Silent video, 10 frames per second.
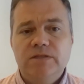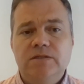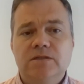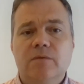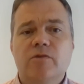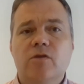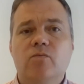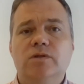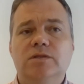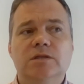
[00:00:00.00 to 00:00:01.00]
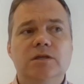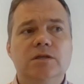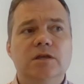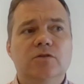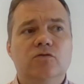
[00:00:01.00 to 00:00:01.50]
this is something we
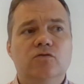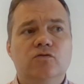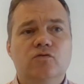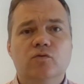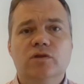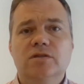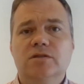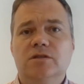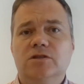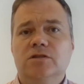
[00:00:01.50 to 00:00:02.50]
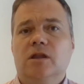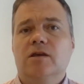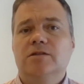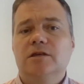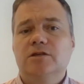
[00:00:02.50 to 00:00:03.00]
see that through this
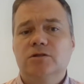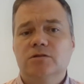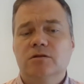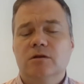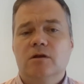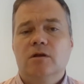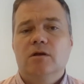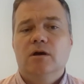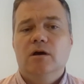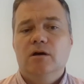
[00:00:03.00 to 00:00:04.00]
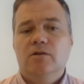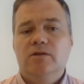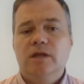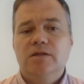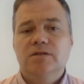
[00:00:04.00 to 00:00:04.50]
digitalization,
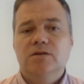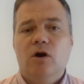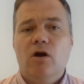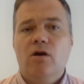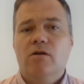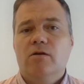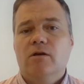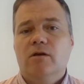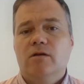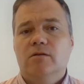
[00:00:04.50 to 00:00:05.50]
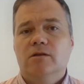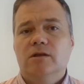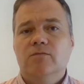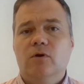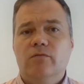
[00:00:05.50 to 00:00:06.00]
things are
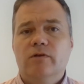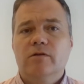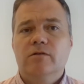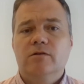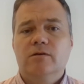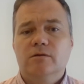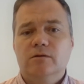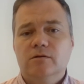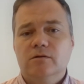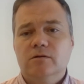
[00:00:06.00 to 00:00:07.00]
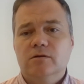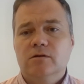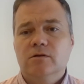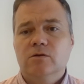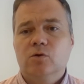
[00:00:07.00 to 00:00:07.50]
evolving
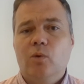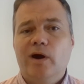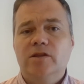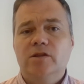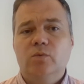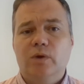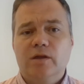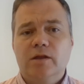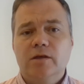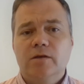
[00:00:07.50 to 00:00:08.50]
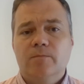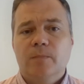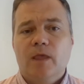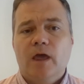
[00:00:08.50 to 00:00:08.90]
quite quickly,